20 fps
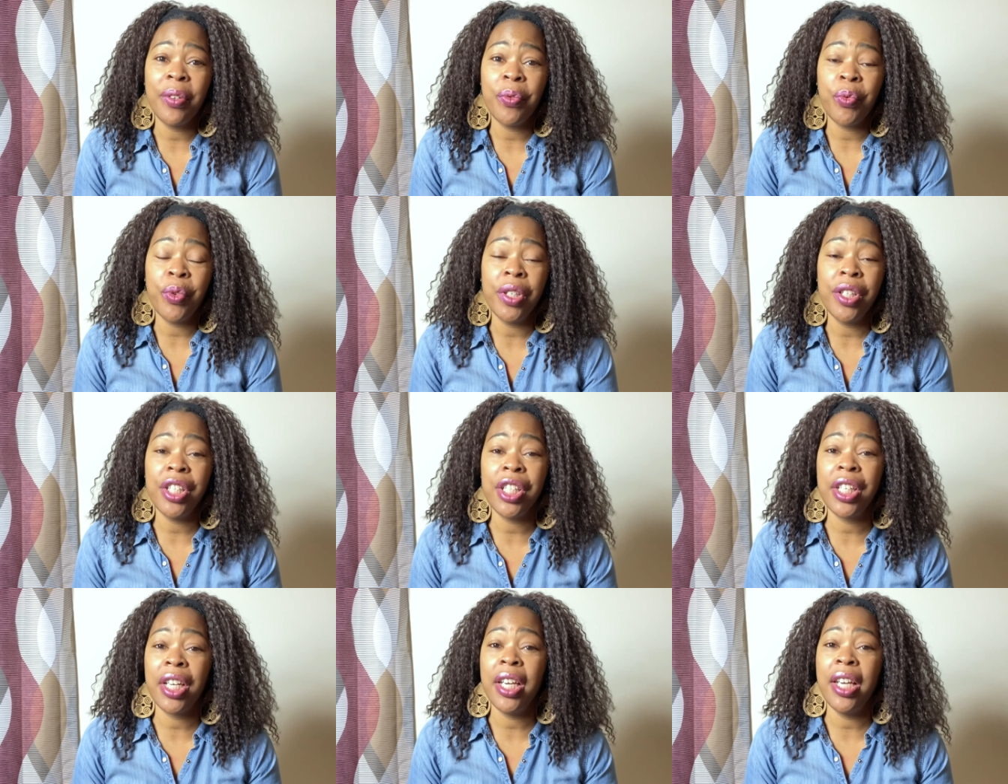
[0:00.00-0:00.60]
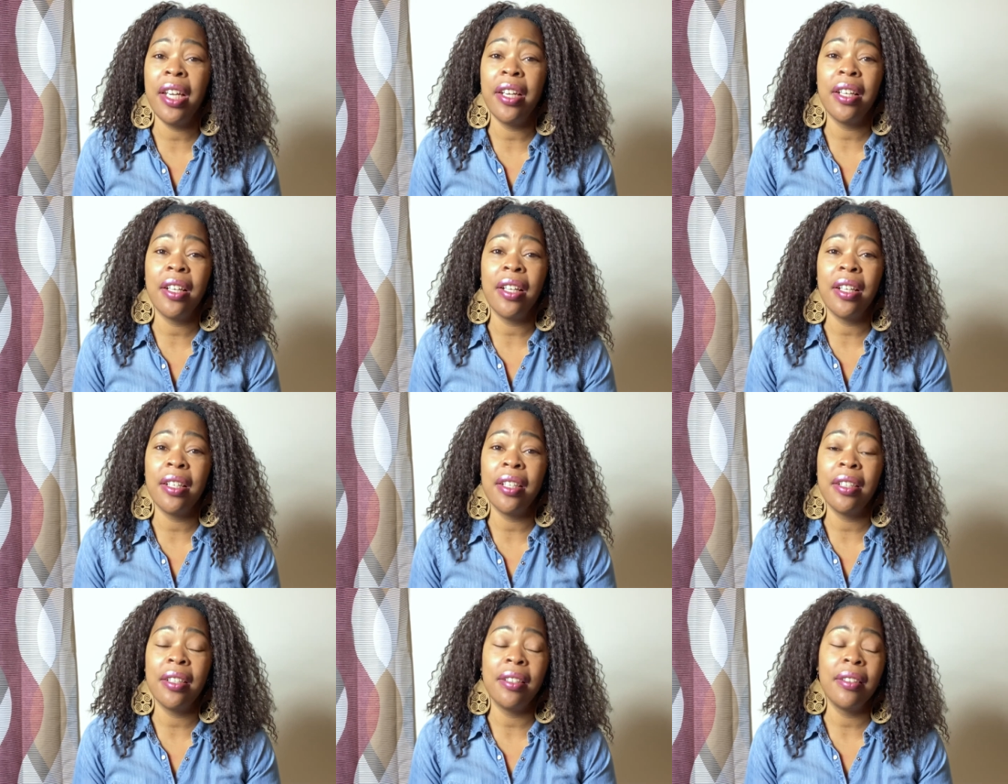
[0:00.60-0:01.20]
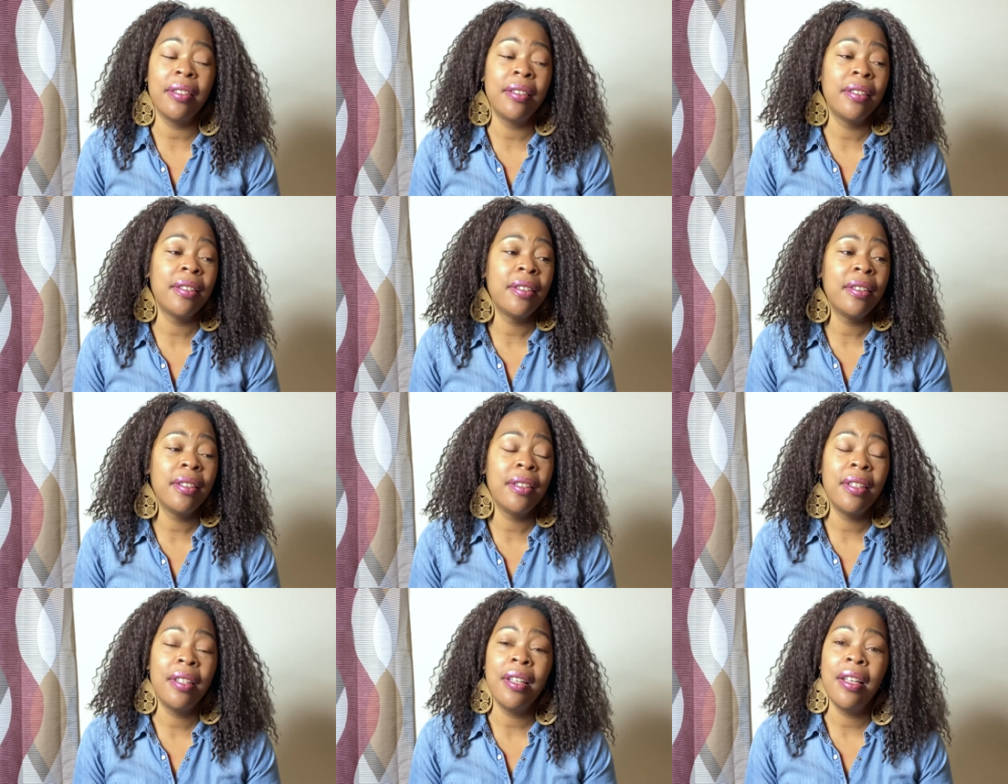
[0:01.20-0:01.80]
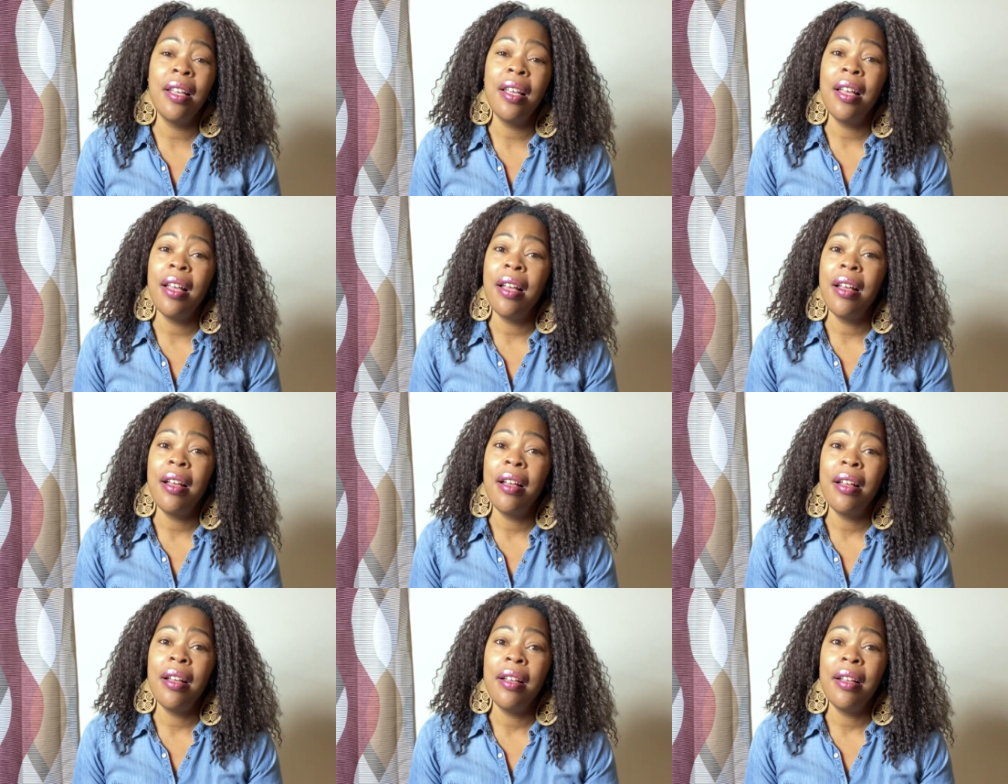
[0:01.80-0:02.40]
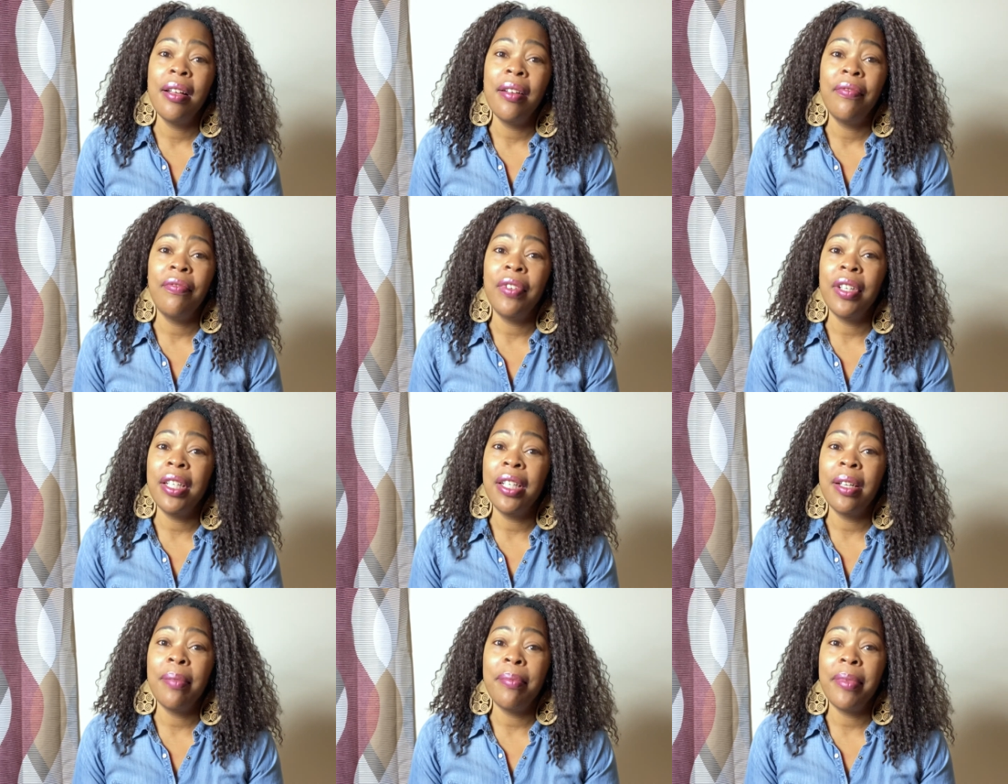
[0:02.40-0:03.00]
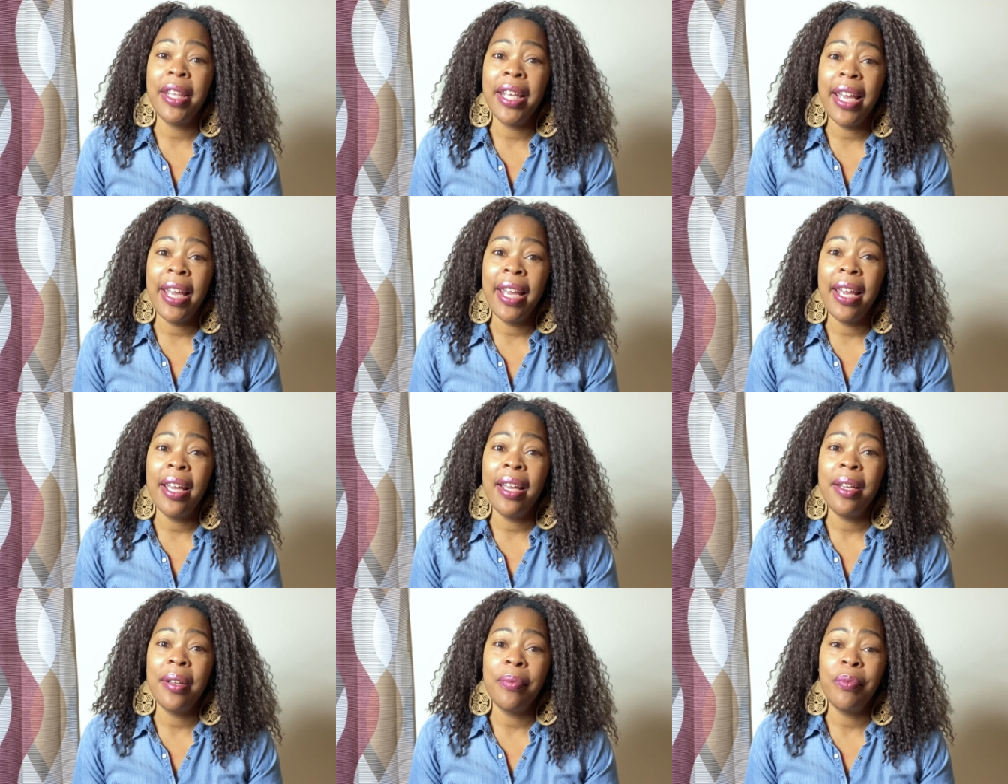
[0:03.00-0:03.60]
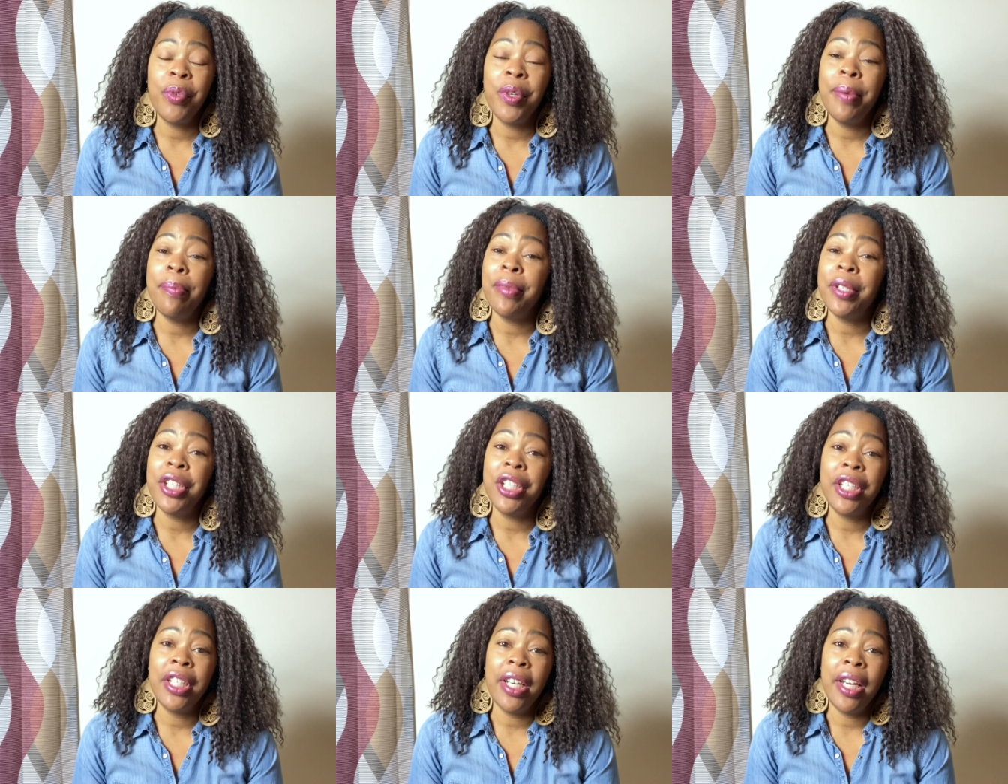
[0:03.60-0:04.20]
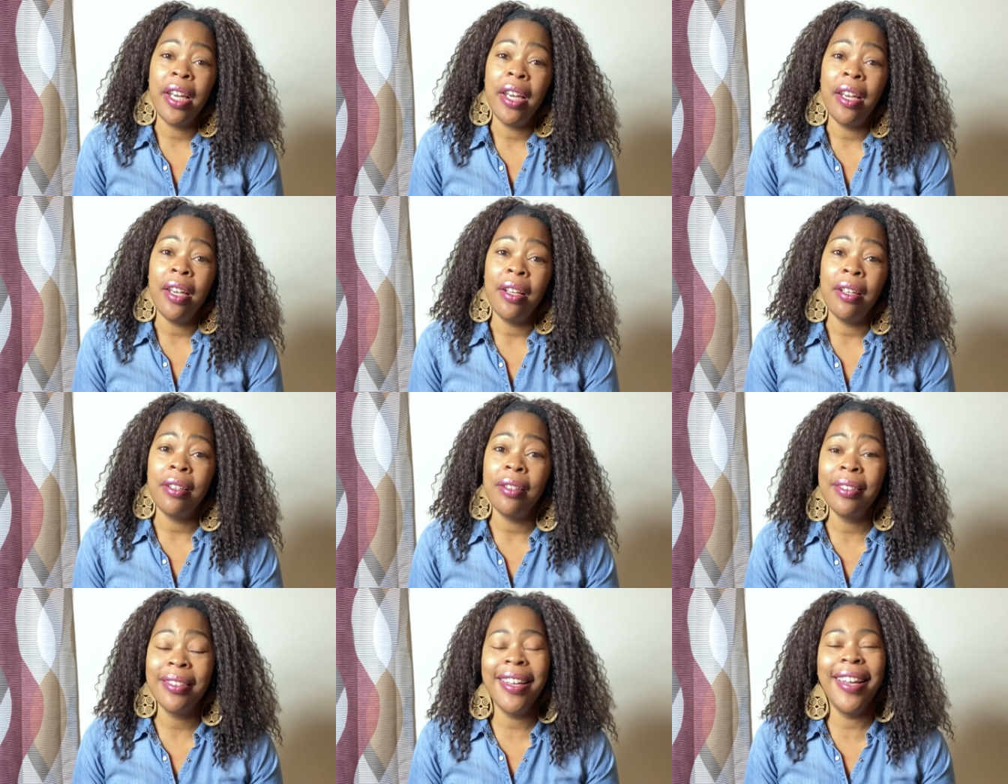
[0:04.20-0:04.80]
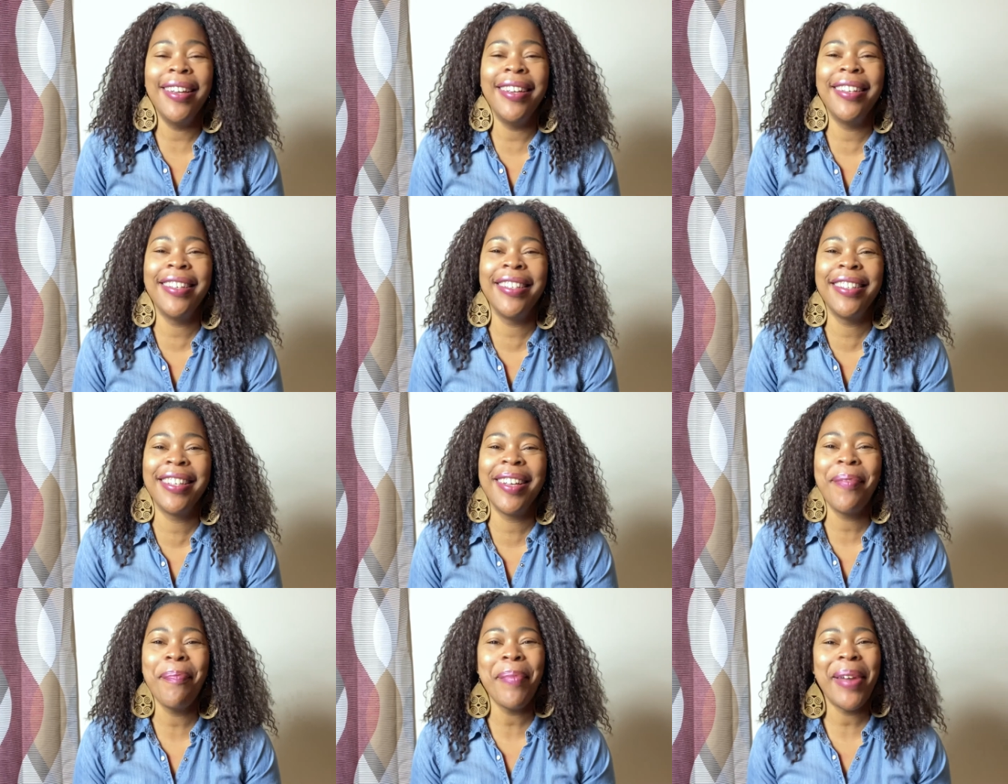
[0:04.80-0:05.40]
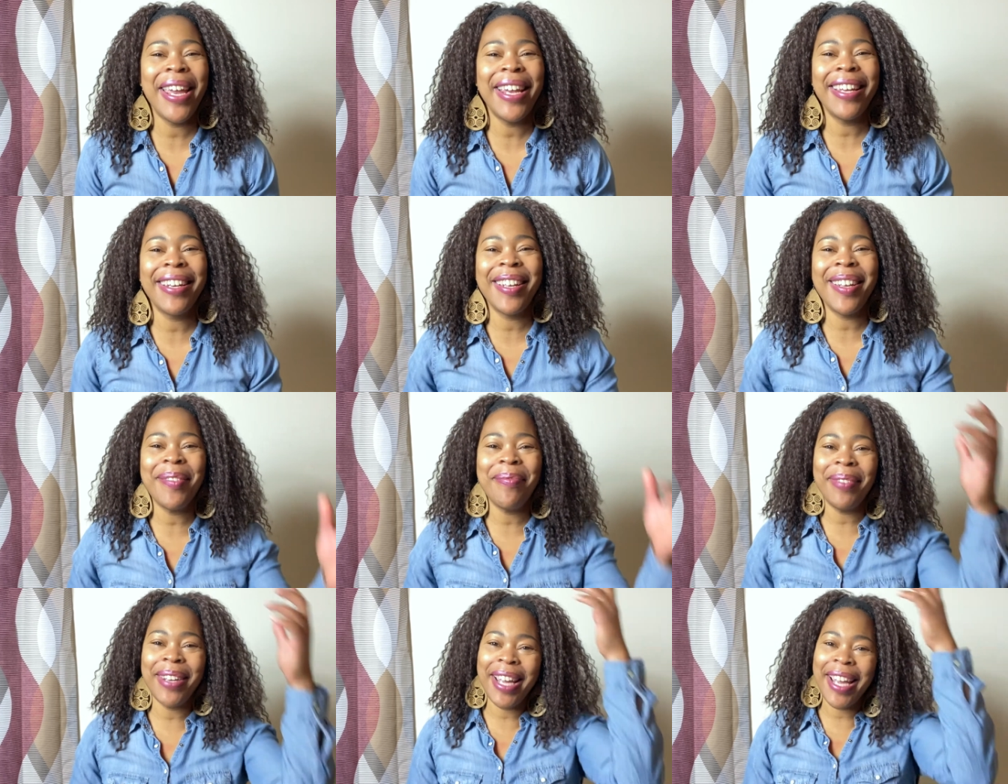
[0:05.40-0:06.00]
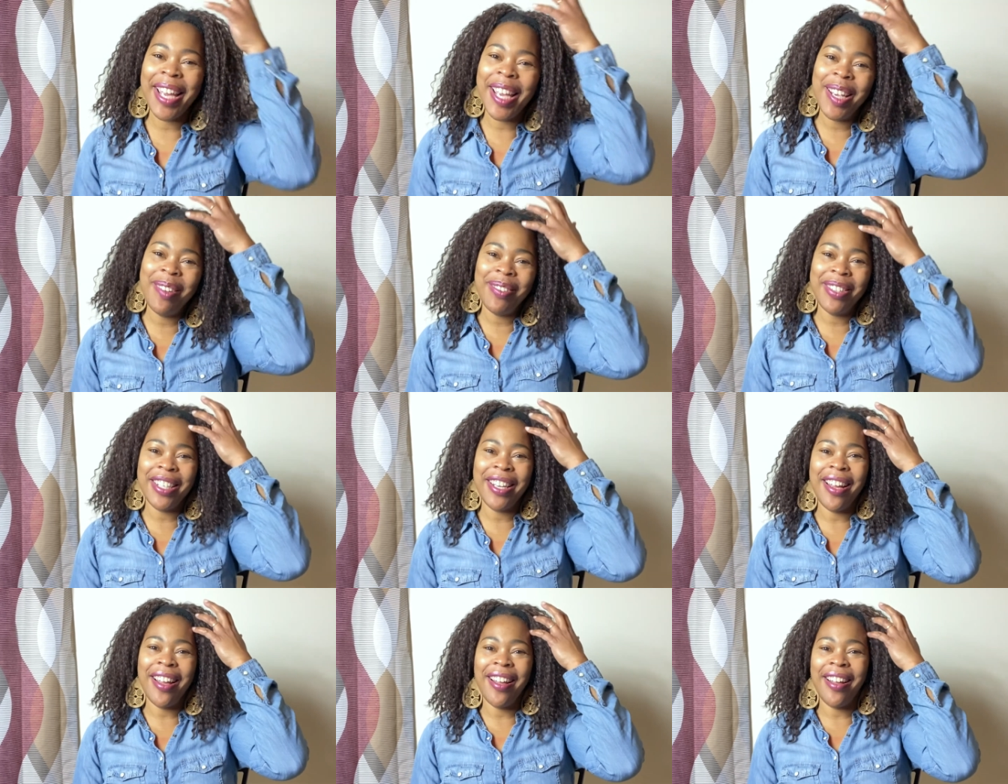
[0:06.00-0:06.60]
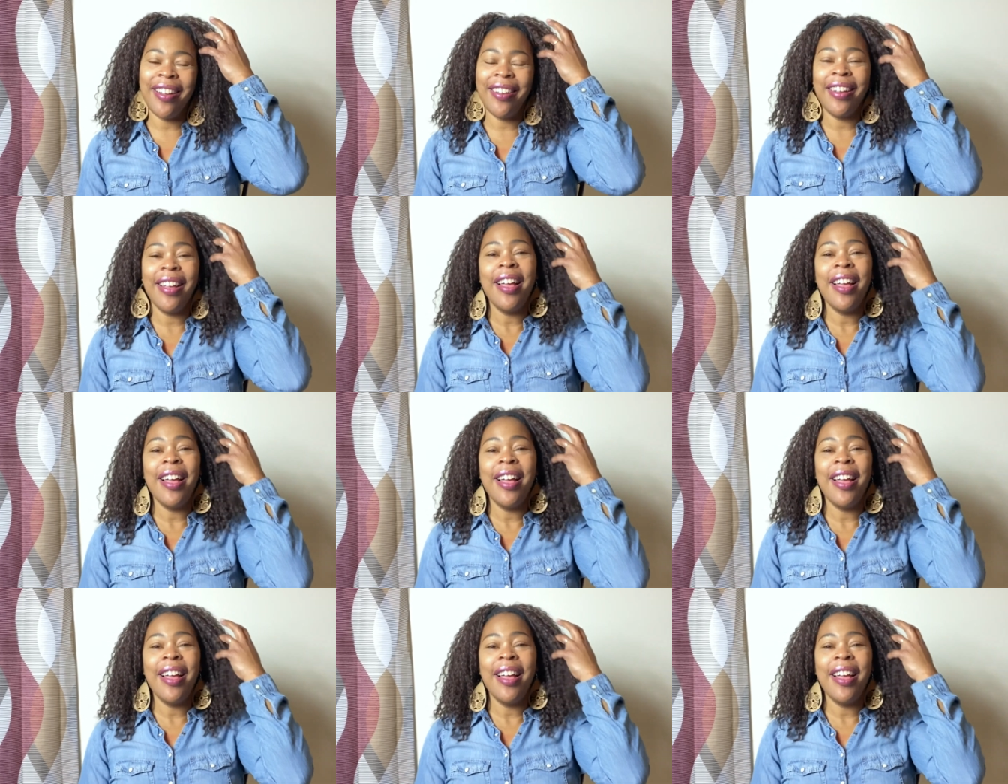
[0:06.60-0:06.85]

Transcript: Regina or flip that with Michelle. I'm making up names, y'all.